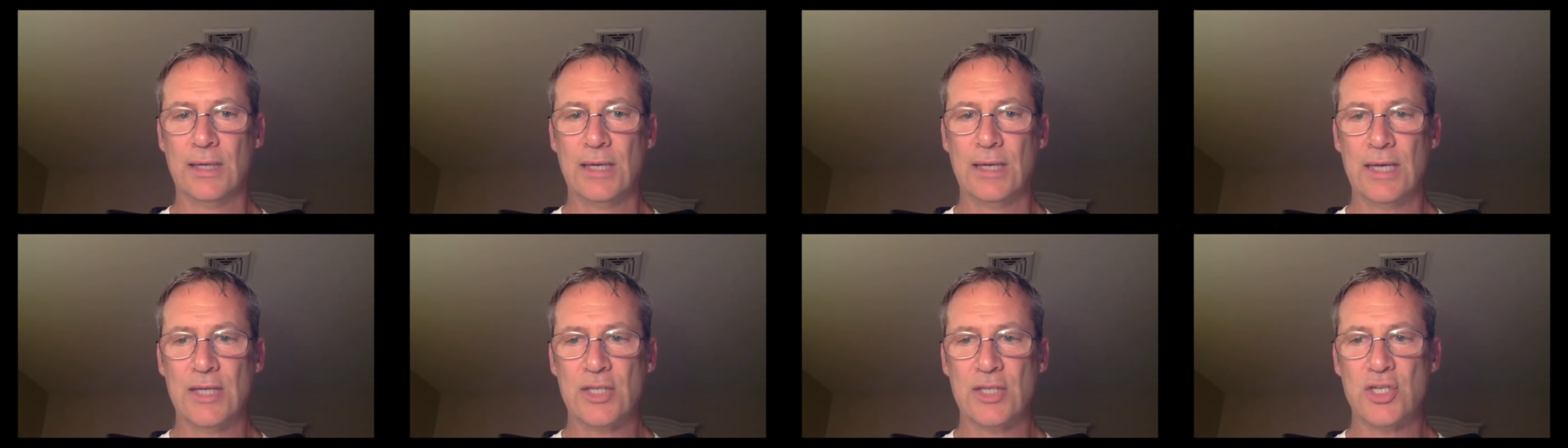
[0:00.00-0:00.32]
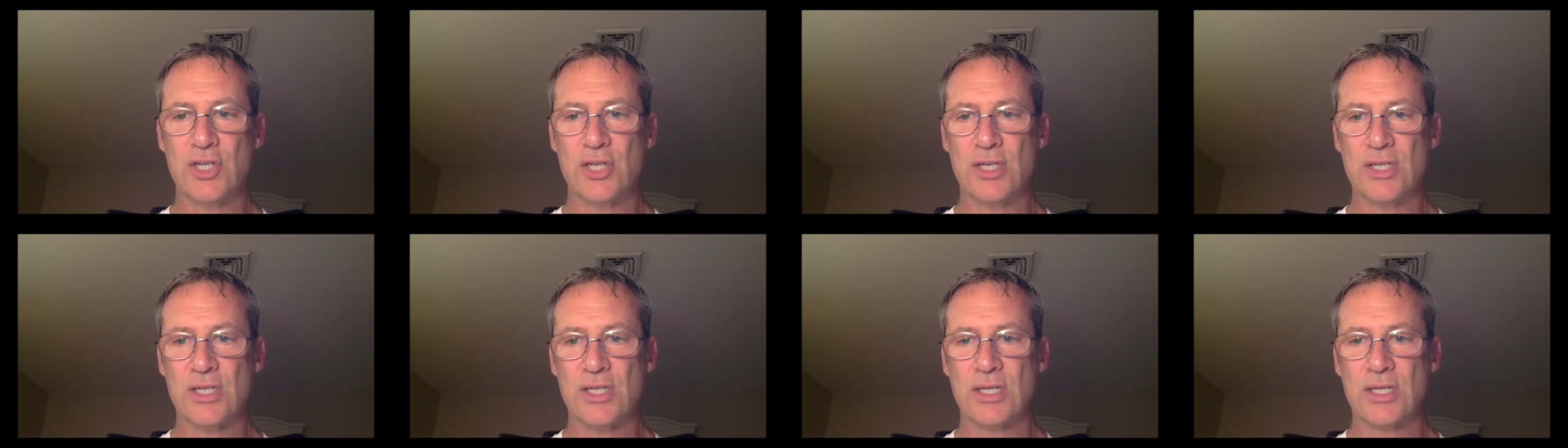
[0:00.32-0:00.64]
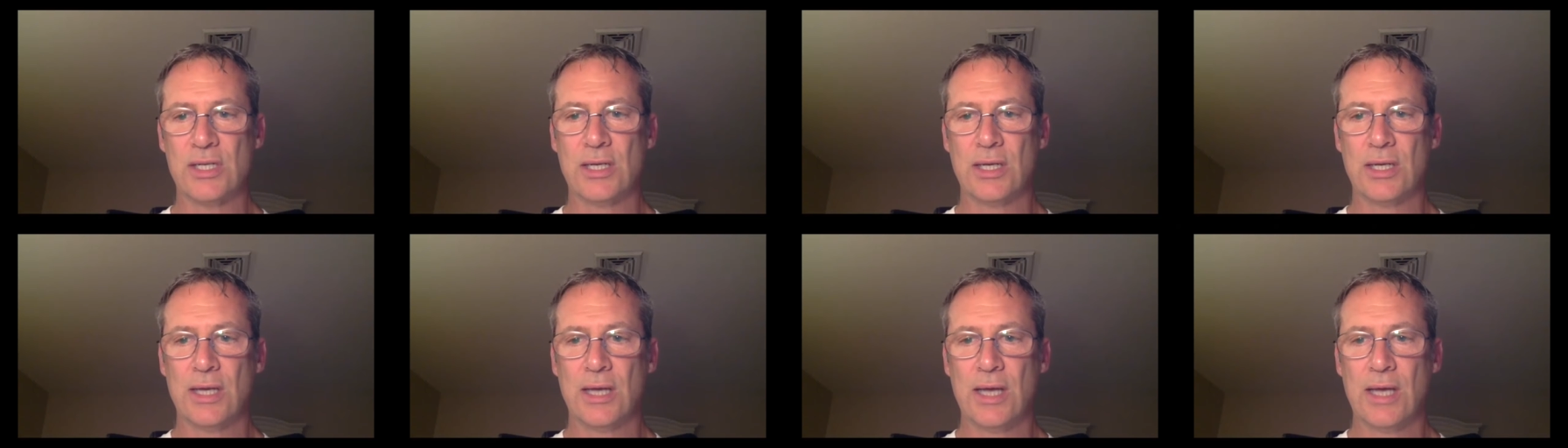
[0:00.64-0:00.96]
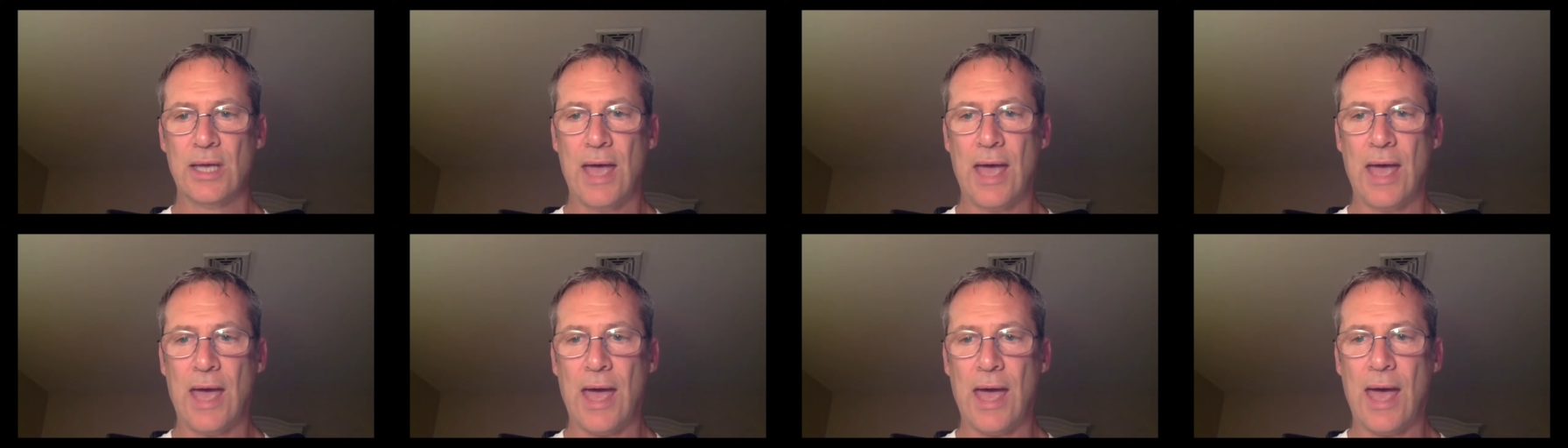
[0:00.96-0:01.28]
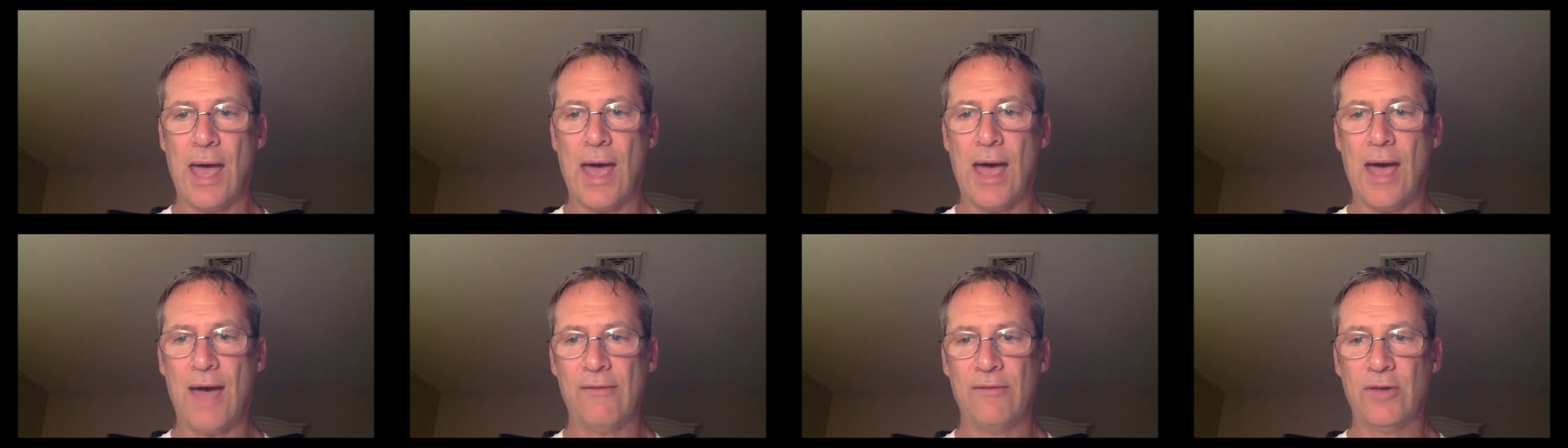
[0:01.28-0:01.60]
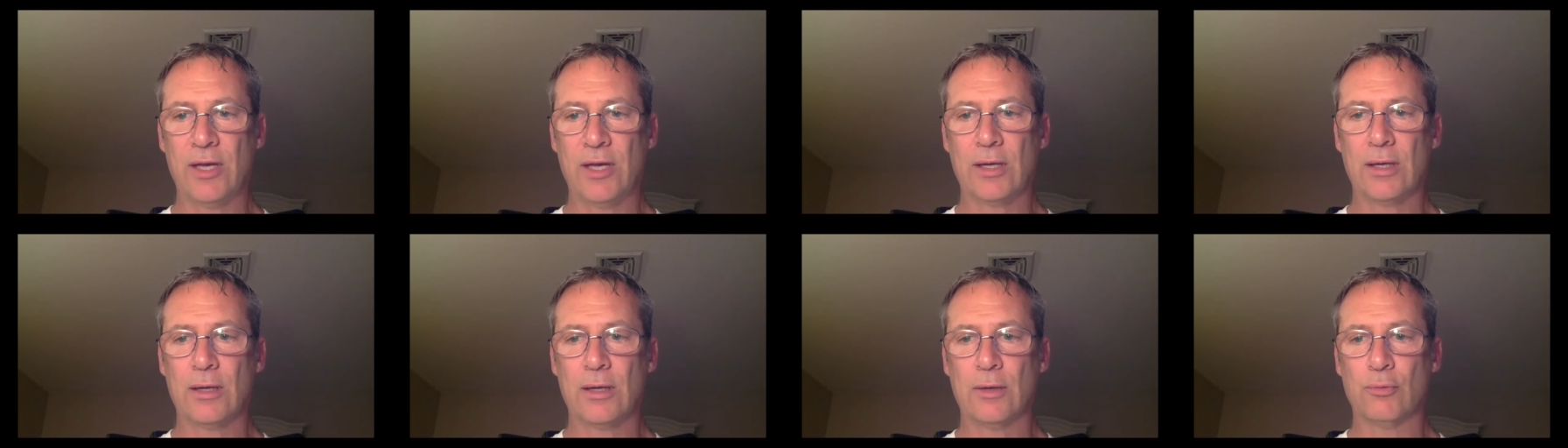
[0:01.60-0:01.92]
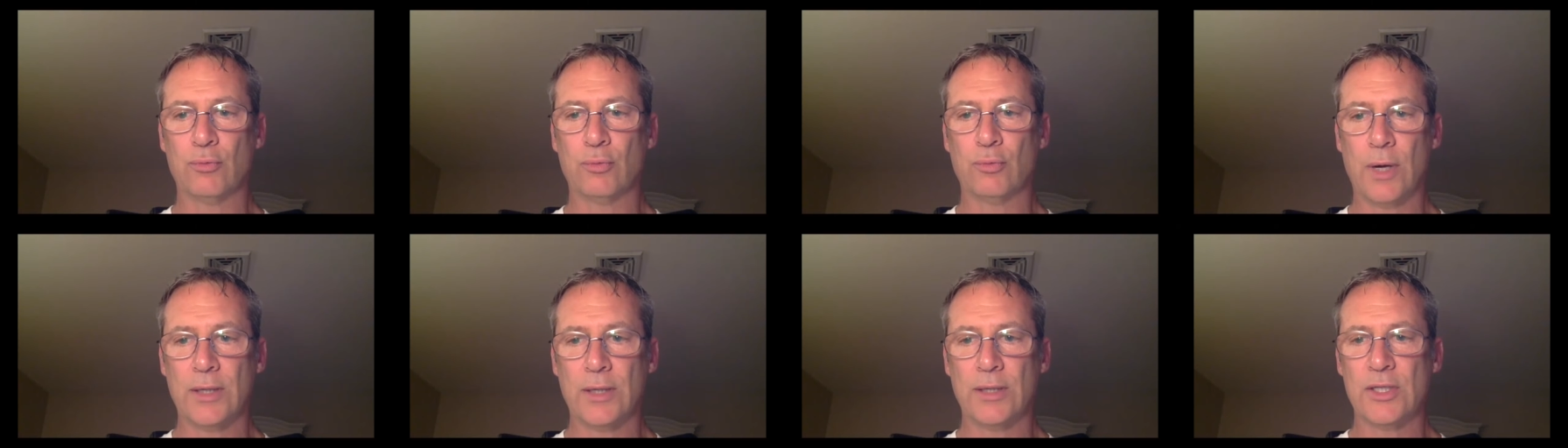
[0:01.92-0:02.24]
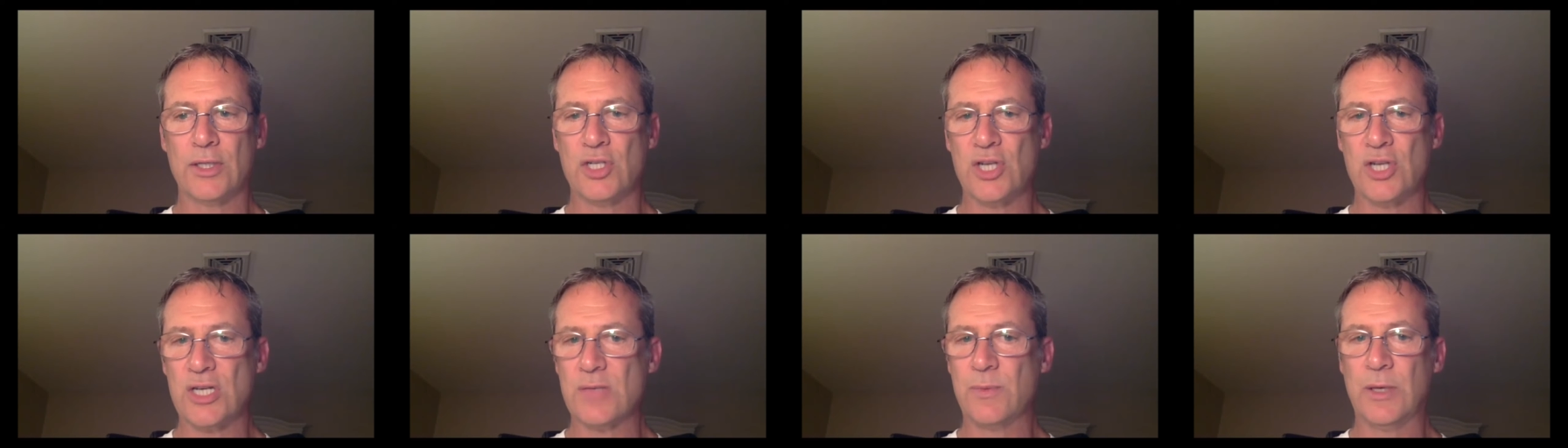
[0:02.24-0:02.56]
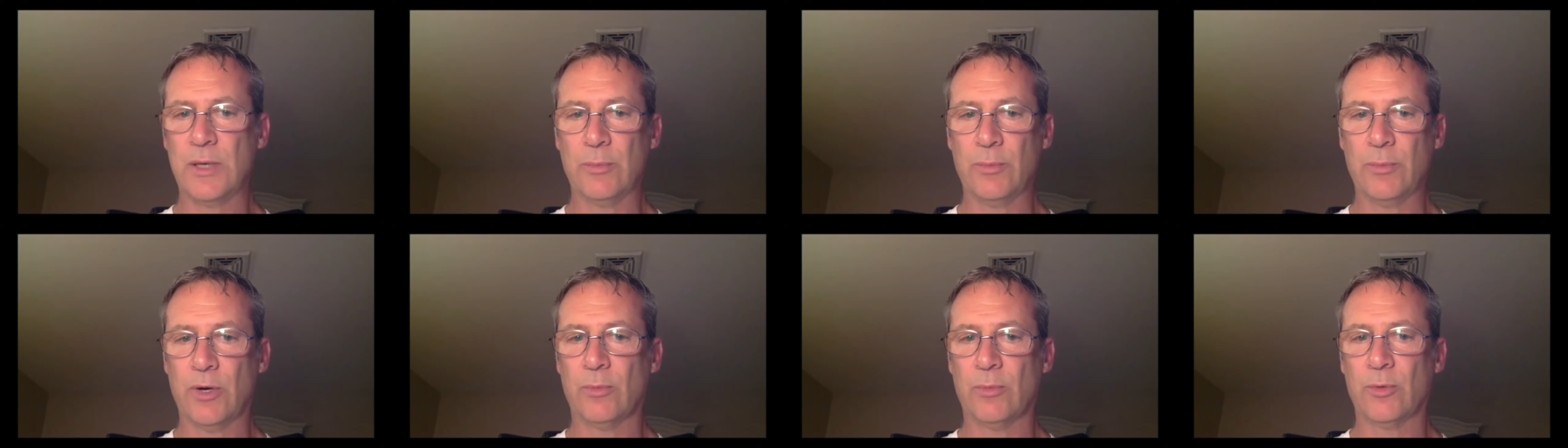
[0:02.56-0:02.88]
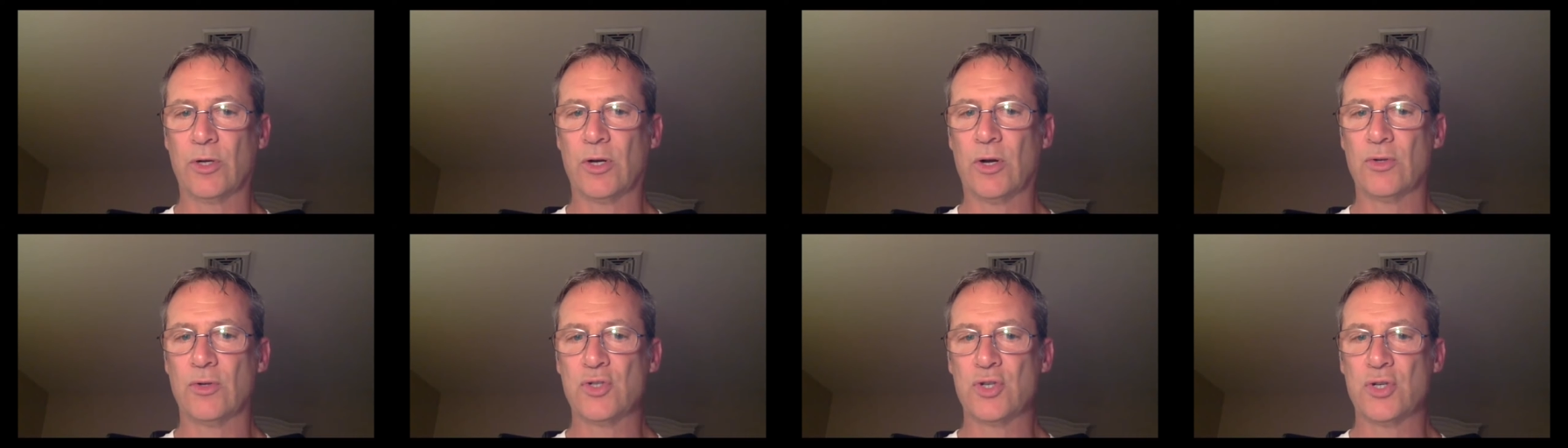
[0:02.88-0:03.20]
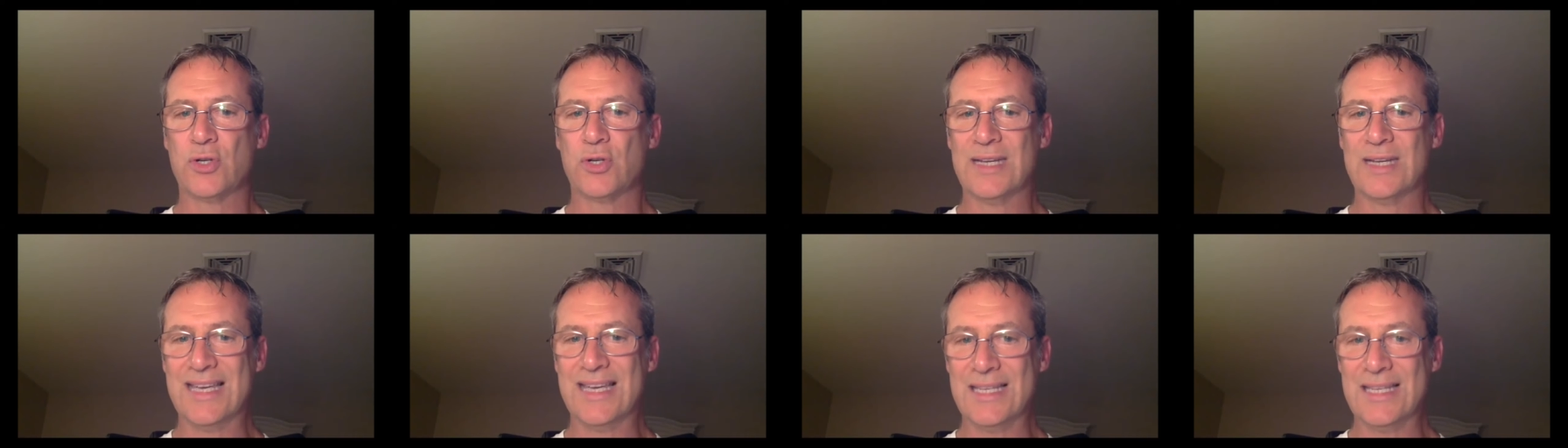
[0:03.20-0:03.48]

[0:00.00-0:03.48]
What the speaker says: It's just having run the Chesapeake Permaculture